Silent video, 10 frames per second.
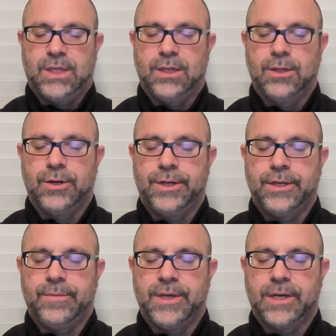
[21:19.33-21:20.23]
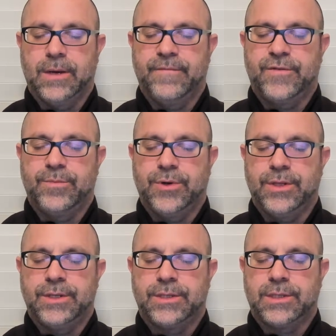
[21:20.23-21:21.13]
Learning to be
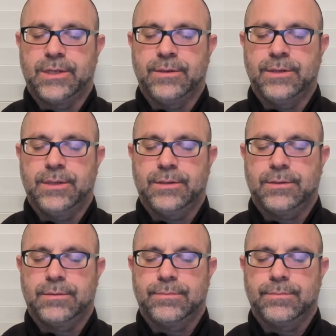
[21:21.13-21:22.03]
comfortable in stillness,